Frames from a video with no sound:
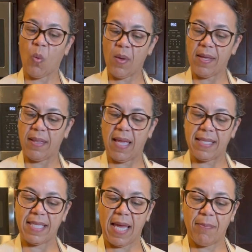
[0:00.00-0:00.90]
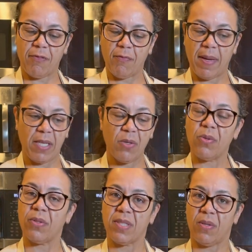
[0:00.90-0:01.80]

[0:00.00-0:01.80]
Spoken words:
oil on top of my noodles,